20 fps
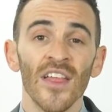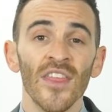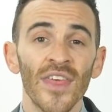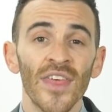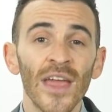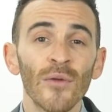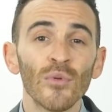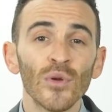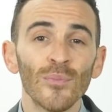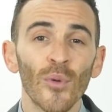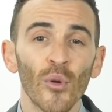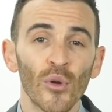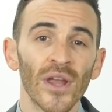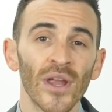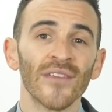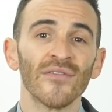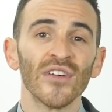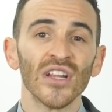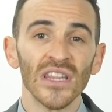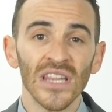They were born
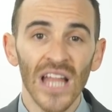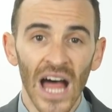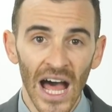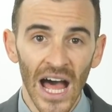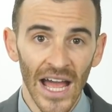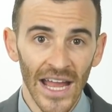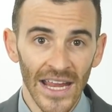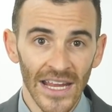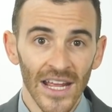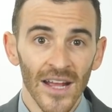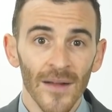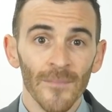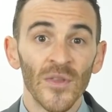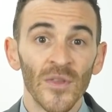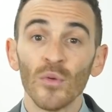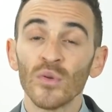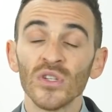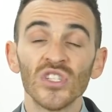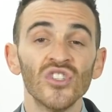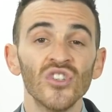out of a lie.
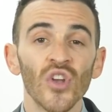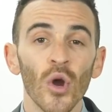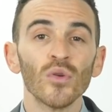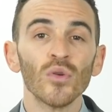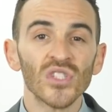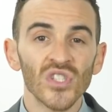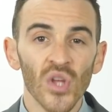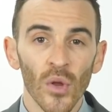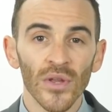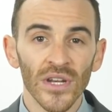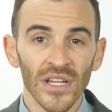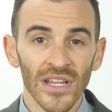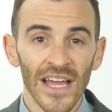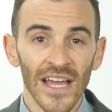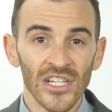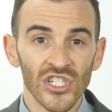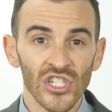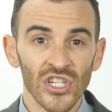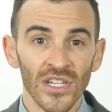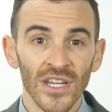There was no stolen
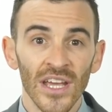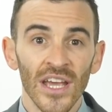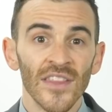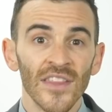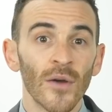election.